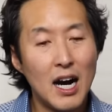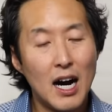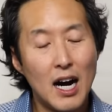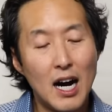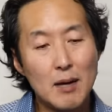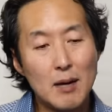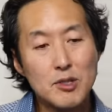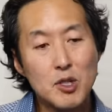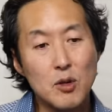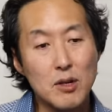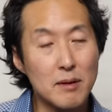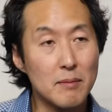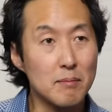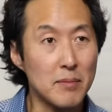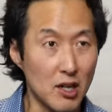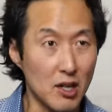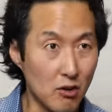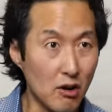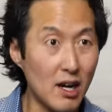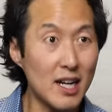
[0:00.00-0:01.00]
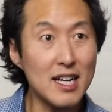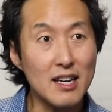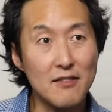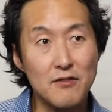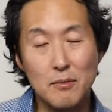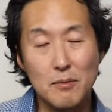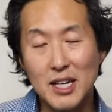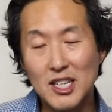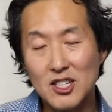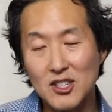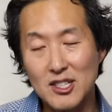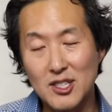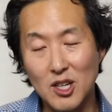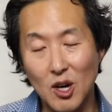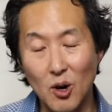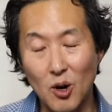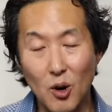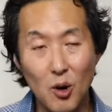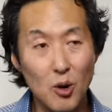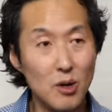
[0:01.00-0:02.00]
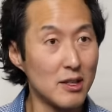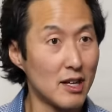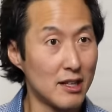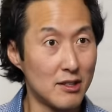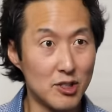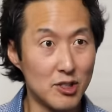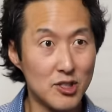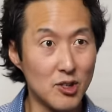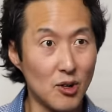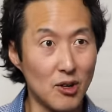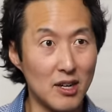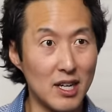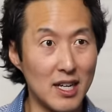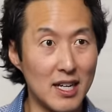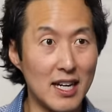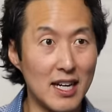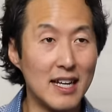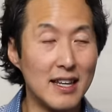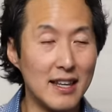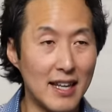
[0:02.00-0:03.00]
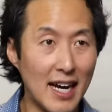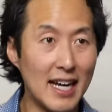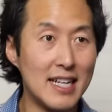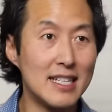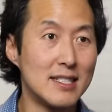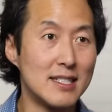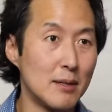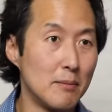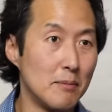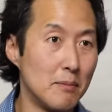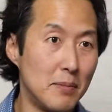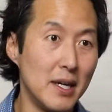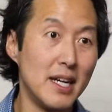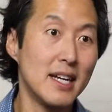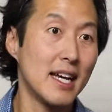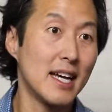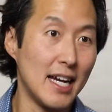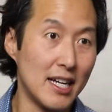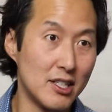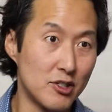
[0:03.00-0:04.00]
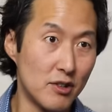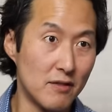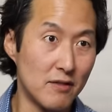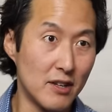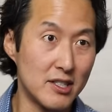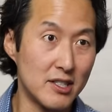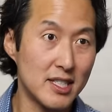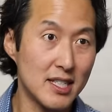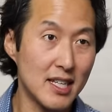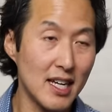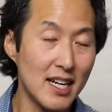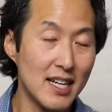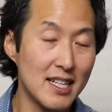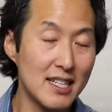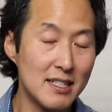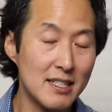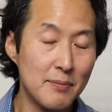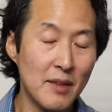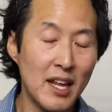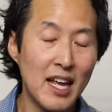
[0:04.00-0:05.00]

Um, so, but chronic inflammation is a whole other story, and that is a big ager of our skin.